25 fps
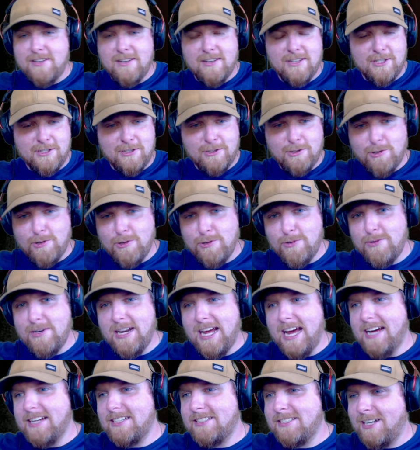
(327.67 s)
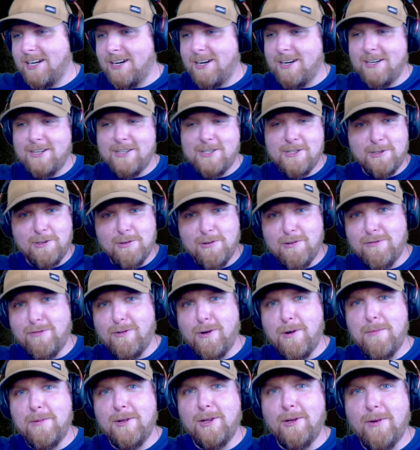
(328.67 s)
Screw NASCAR, screw
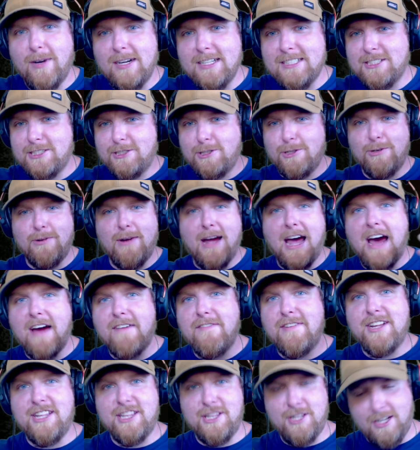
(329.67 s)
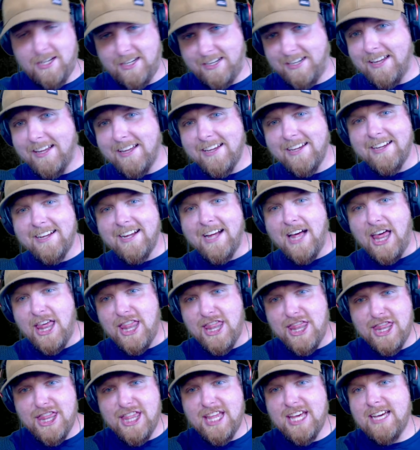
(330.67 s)
Formula One, screw everything.
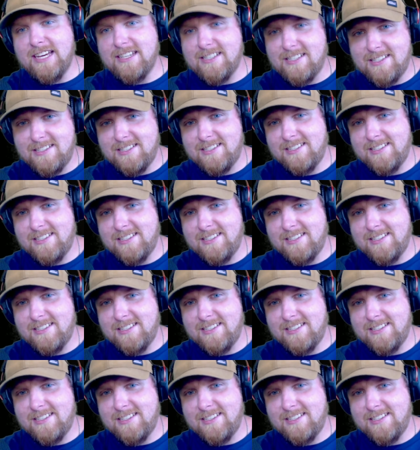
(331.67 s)
That